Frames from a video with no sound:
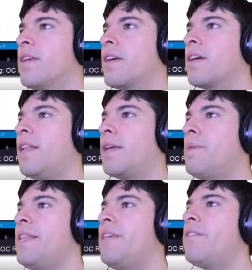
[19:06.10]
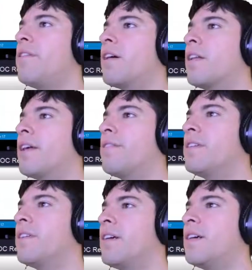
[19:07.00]
click menu or on click
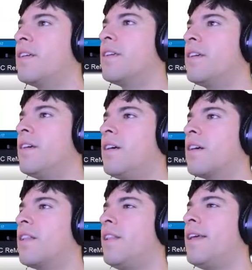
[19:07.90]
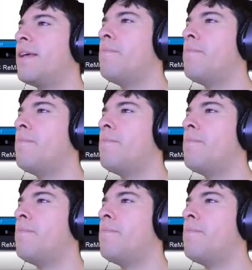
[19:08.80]
restart? On click